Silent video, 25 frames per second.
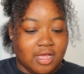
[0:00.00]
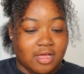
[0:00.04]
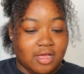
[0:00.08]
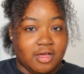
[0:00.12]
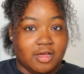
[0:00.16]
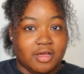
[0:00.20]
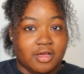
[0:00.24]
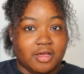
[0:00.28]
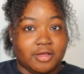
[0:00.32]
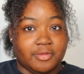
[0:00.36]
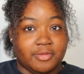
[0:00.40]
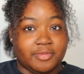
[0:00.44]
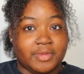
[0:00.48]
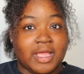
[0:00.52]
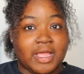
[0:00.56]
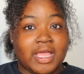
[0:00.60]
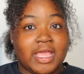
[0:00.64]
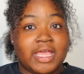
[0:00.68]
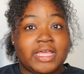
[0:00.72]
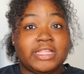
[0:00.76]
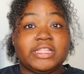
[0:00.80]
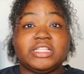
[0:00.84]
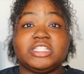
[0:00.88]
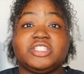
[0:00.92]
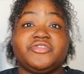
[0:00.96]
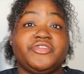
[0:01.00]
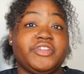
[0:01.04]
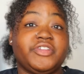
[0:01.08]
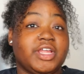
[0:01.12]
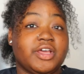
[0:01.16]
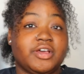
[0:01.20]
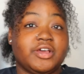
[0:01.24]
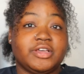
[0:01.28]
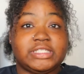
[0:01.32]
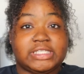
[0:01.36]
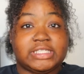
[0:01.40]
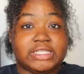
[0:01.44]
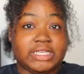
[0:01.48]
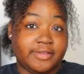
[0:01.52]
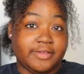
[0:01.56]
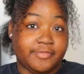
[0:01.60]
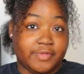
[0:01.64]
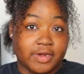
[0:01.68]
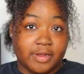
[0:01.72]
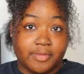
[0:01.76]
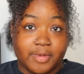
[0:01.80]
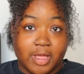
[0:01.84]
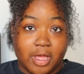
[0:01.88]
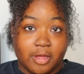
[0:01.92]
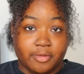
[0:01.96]
um this video isn't
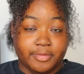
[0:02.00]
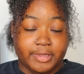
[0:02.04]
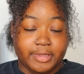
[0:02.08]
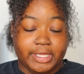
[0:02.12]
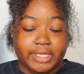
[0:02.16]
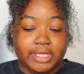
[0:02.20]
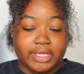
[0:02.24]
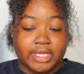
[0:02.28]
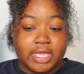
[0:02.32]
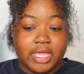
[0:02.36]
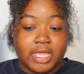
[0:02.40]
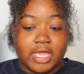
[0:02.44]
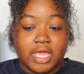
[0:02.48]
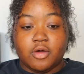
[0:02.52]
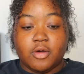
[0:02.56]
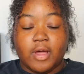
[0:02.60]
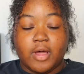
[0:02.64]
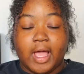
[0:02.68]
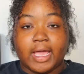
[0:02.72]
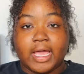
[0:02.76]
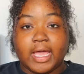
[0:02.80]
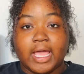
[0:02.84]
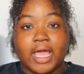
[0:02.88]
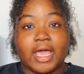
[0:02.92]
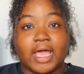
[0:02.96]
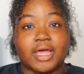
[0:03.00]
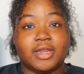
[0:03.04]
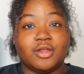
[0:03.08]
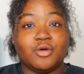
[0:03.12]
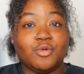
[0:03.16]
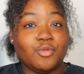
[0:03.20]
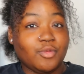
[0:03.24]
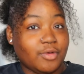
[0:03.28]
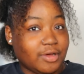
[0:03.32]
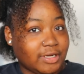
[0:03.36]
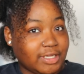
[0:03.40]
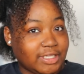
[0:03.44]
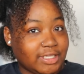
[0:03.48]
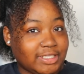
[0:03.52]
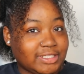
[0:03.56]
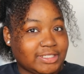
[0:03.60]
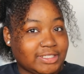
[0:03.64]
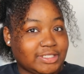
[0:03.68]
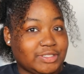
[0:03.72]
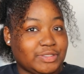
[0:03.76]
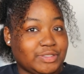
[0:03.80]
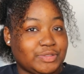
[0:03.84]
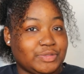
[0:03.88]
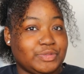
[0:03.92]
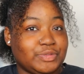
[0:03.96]
even about me oh i kind of wanted
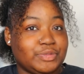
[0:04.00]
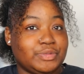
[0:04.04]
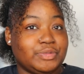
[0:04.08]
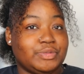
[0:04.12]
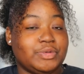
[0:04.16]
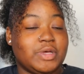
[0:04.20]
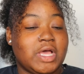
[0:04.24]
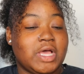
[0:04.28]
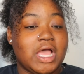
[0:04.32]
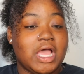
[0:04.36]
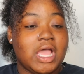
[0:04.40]
to